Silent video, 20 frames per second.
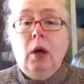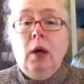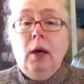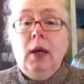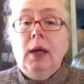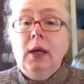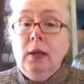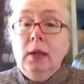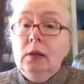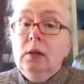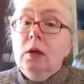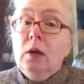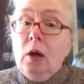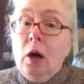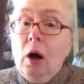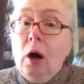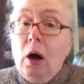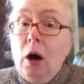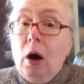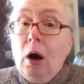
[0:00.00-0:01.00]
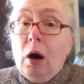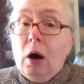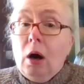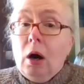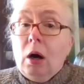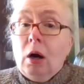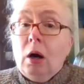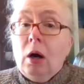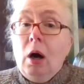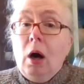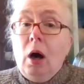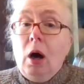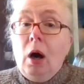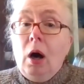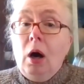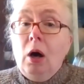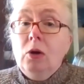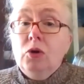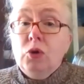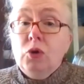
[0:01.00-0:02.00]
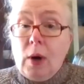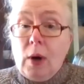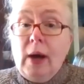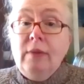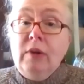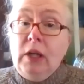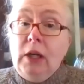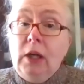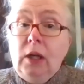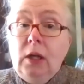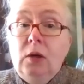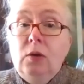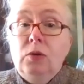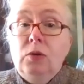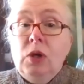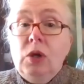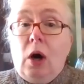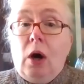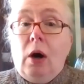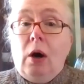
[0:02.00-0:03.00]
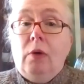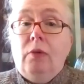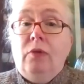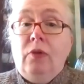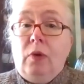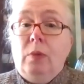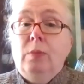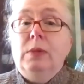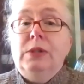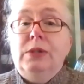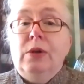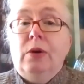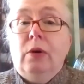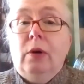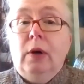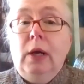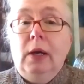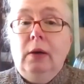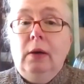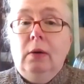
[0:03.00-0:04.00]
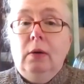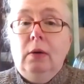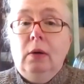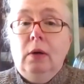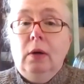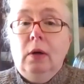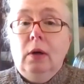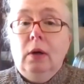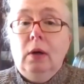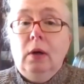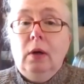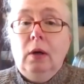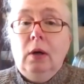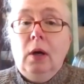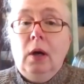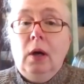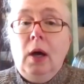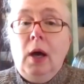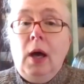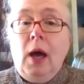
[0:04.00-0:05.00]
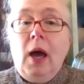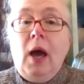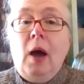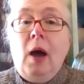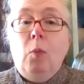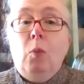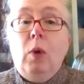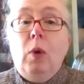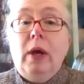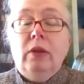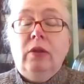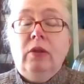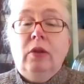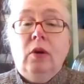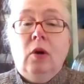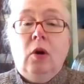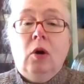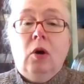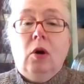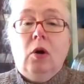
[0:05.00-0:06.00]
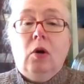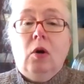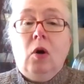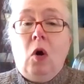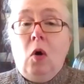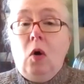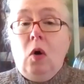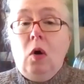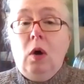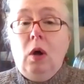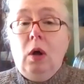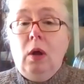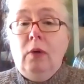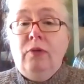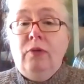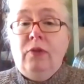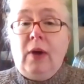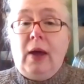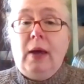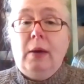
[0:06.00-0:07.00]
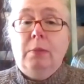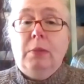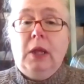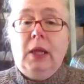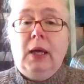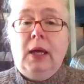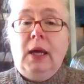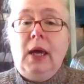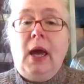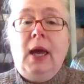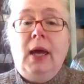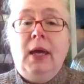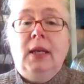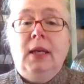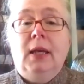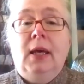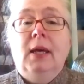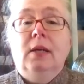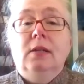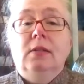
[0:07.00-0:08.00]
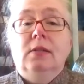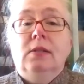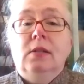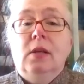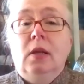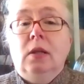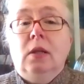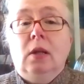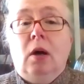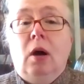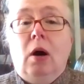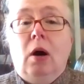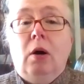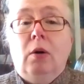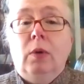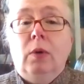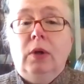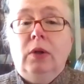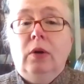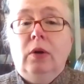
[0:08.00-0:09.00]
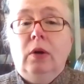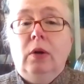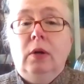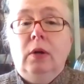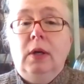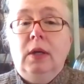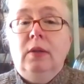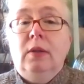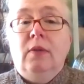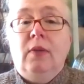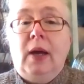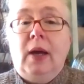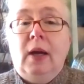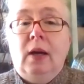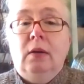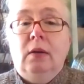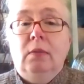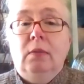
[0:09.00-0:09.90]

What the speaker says: in the car driving to Utah from Missouri with her whole family, 8 kids in the car with her in the van.